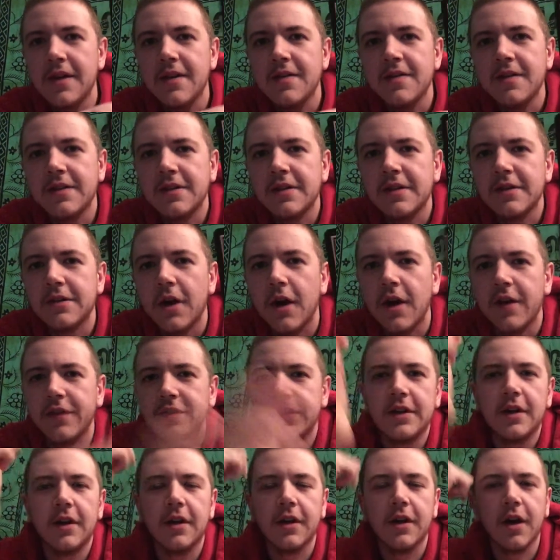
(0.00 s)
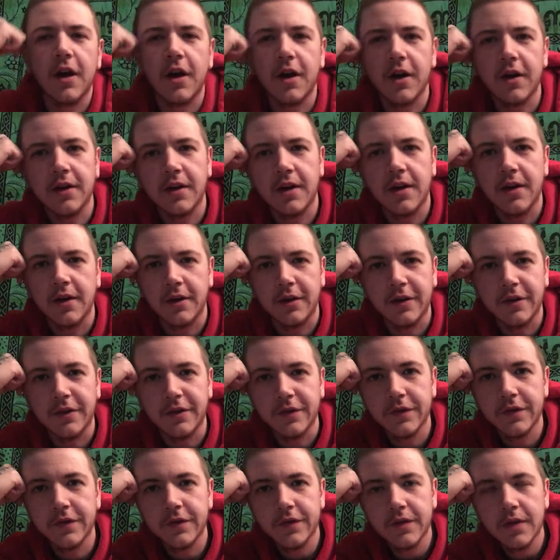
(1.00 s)
this is often a card
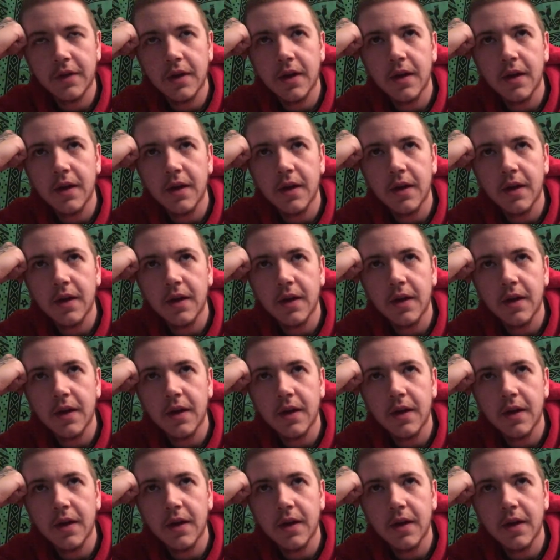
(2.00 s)
of